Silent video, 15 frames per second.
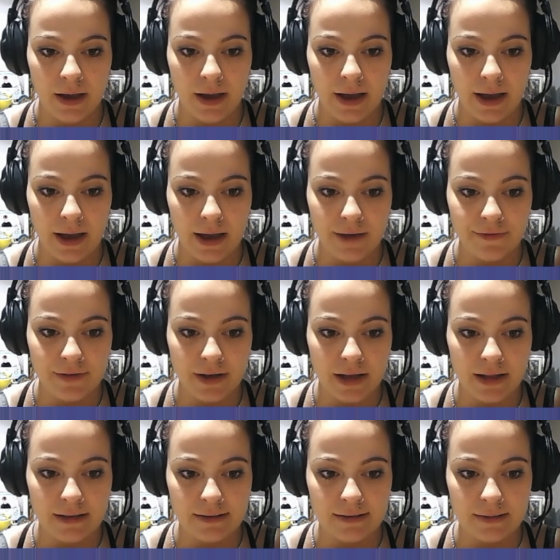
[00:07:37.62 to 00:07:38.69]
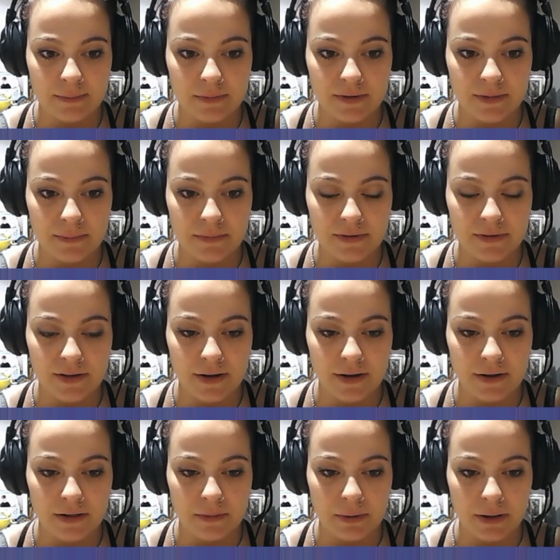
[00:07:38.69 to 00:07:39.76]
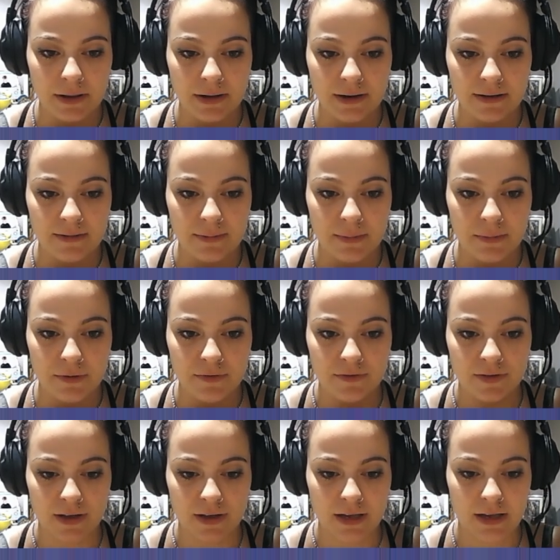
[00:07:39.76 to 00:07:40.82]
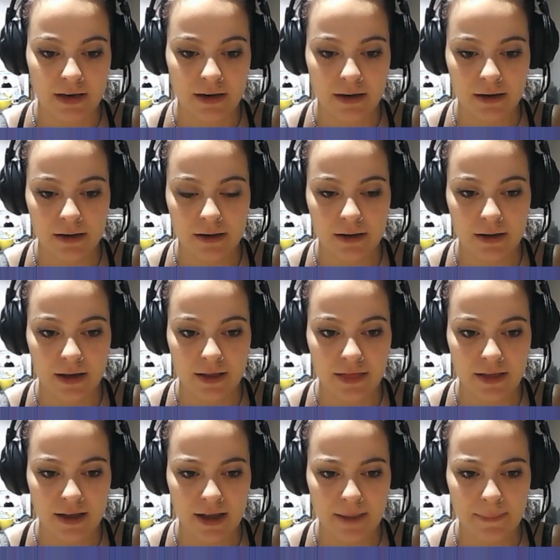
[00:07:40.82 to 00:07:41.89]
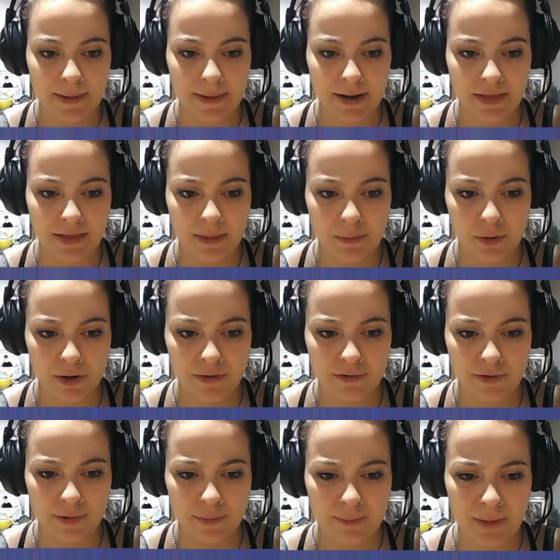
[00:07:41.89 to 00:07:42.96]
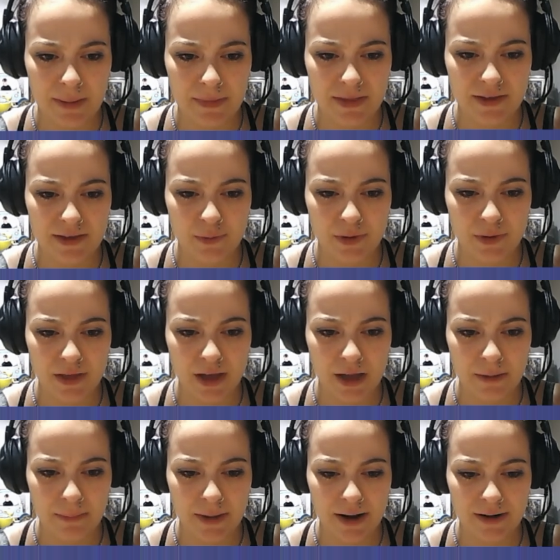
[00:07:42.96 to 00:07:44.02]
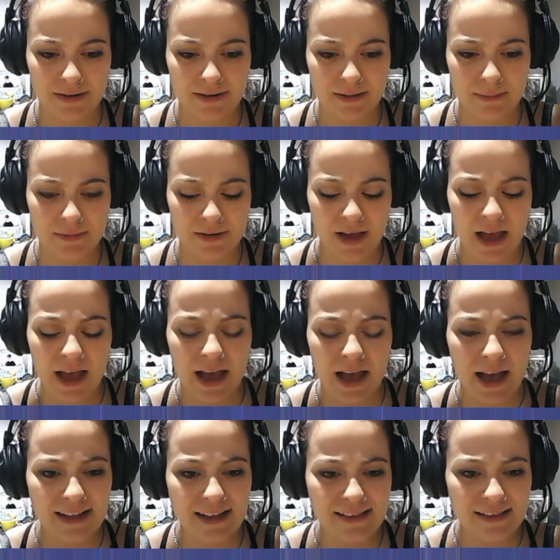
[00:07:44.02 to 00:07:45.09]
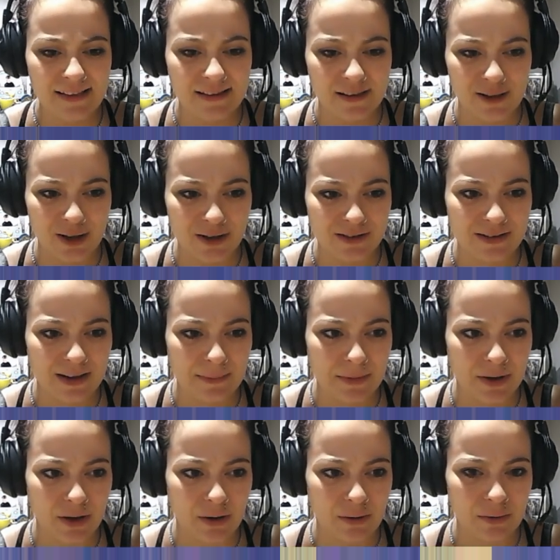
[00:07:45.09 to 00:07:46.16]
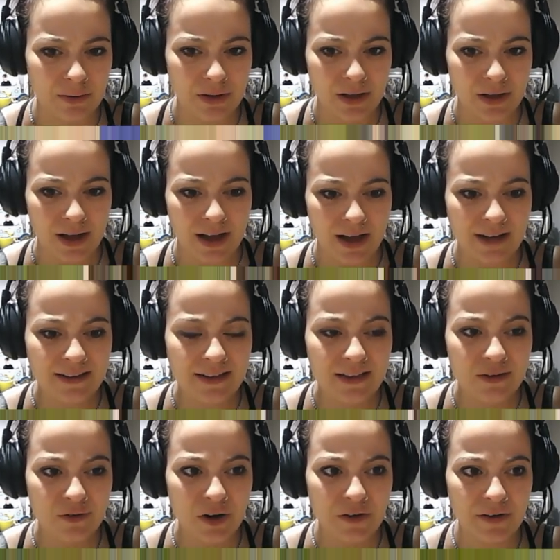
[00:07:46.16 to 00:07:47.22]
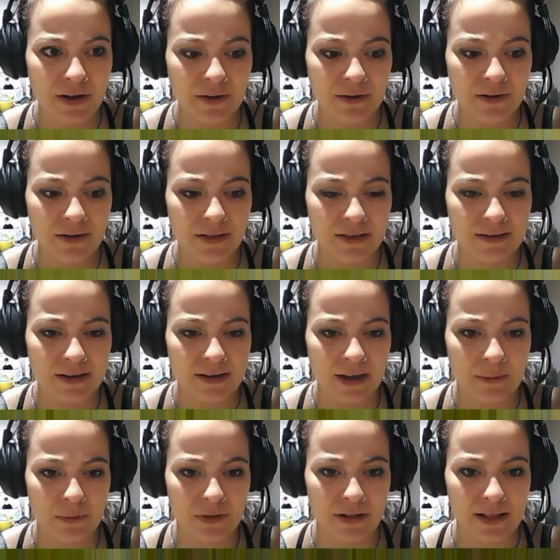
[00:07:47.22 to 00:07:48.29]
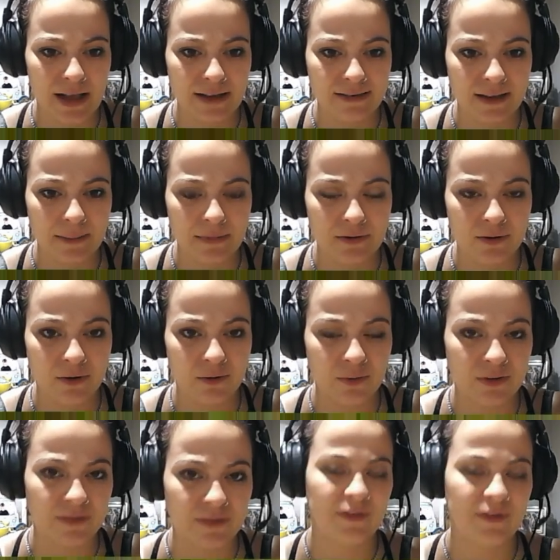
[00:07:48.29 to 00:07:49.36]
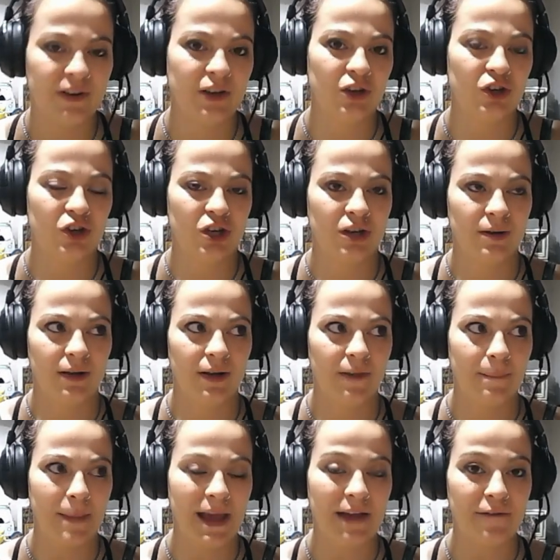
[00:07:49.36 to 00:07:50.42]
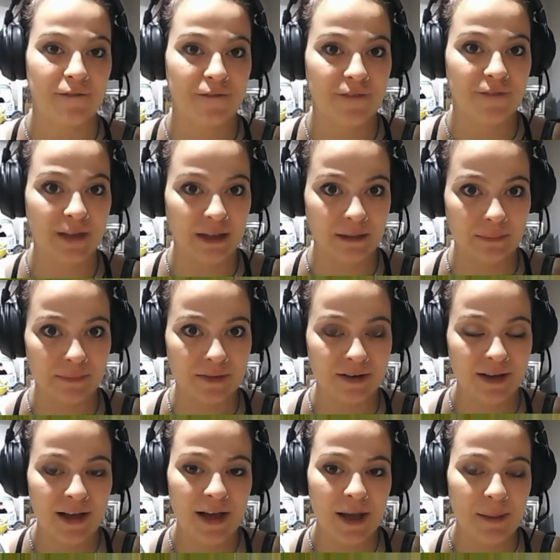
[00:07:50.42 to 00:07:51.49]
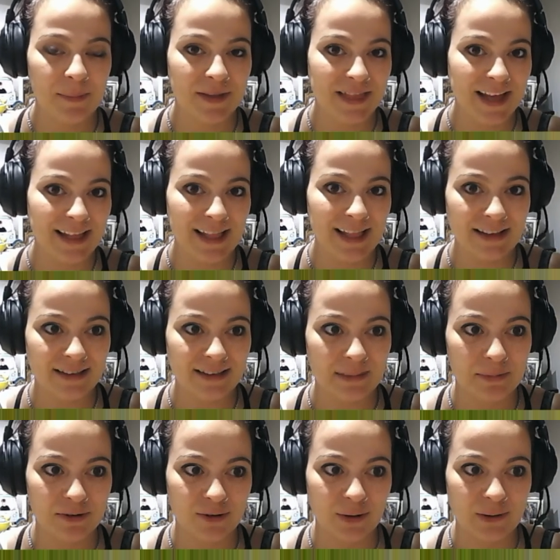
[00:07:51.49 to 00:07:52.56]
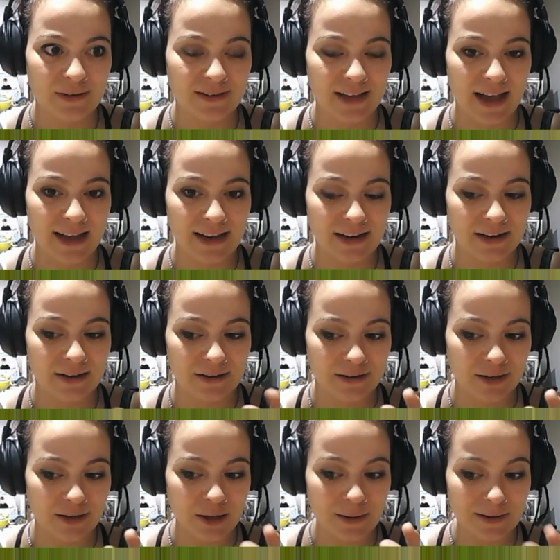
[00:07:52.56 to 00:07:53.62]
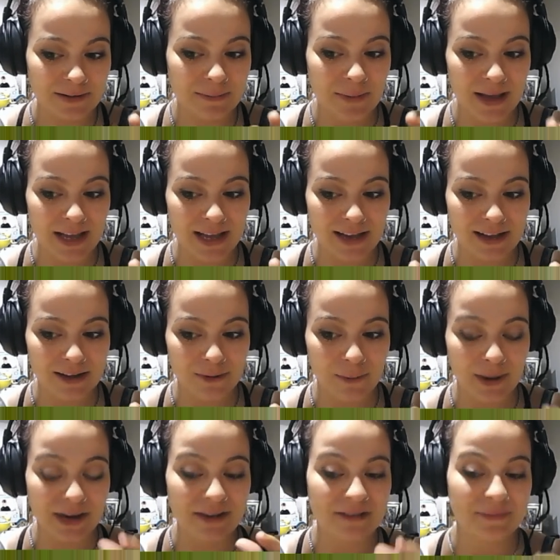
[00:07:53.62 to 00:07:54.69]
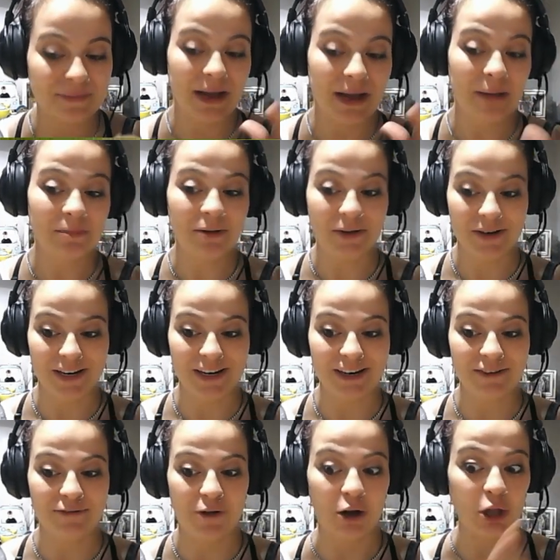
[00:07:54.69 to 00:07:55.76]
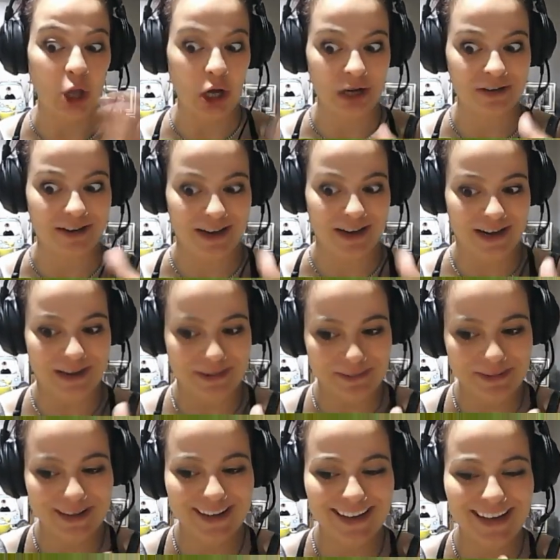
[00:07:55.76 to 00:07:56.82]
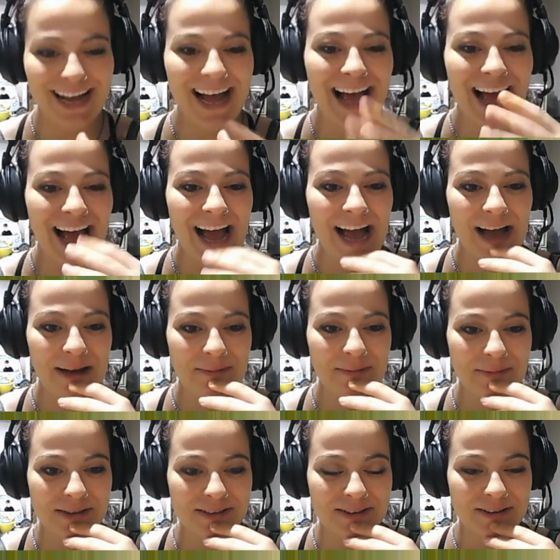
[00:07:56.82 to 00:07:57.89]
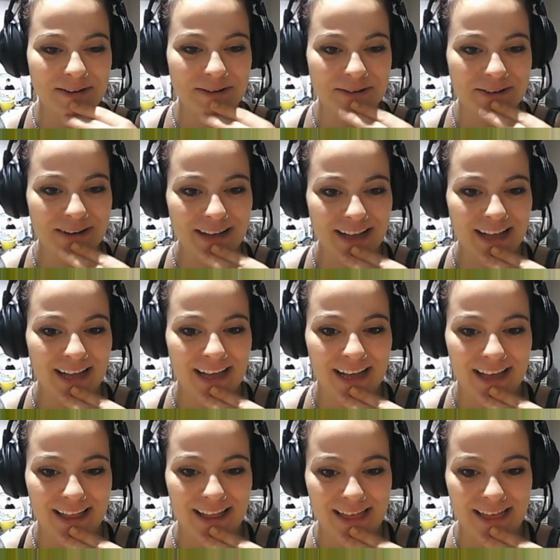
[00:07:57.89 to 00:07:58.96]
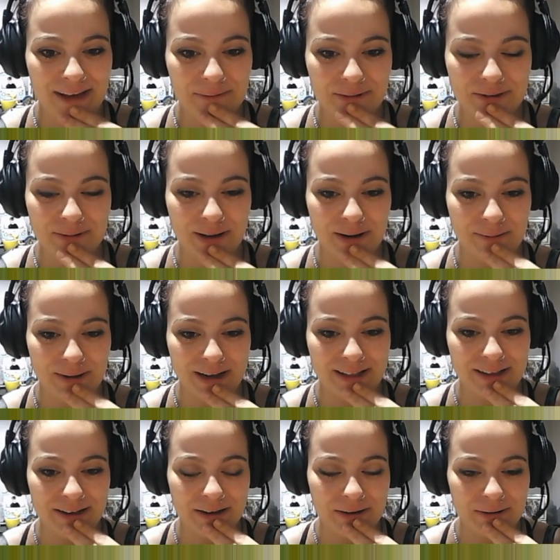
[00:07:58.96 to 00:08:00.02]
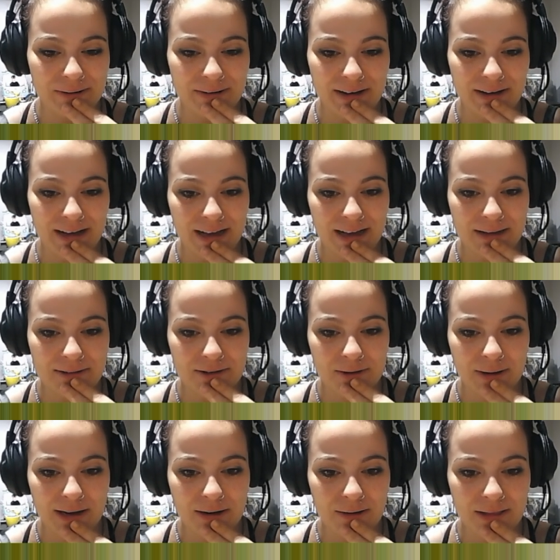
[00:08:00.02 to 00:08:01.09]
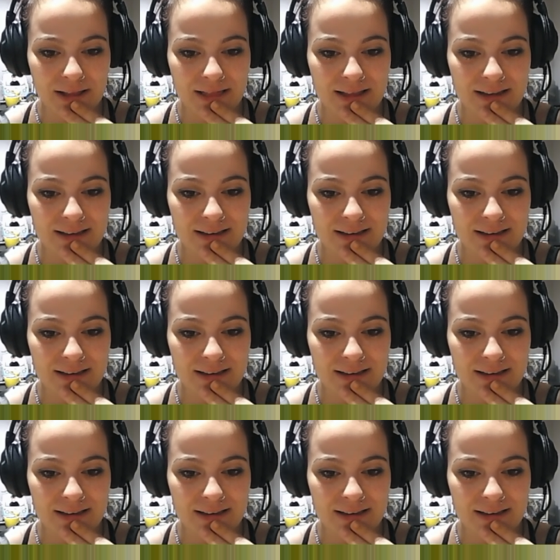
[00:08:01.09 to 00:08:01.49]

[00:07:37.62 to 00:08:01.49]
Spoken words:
I've got some Sims here that probably need to be moved in. I think I paired them off, or maybe these were the unpaired Sims. I did this a long time ago. I did this right around the time where the last episode was finished being filmed, but that last episode sat in a USB waiting to be uploaded for a long time. So that was quite a while ago. So I know that these